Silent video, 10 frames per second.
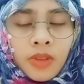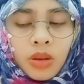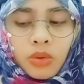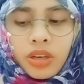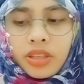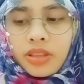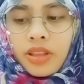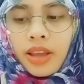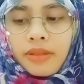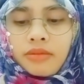What is
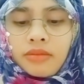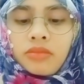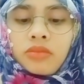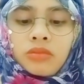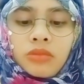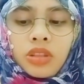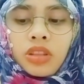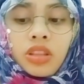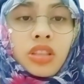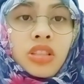that?
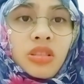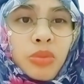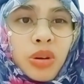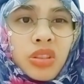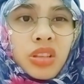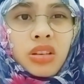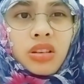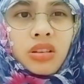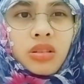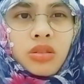It's about
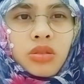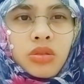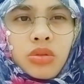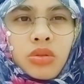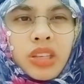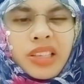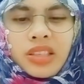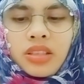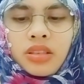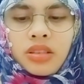the
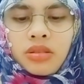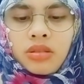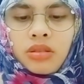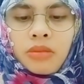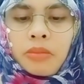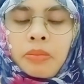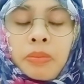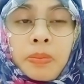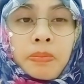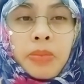Sulis
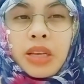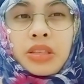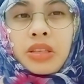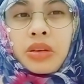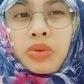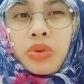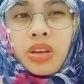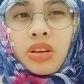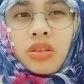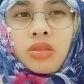passed
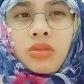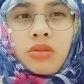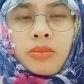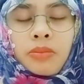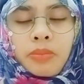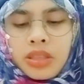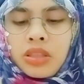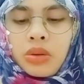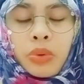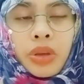
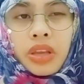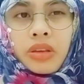away.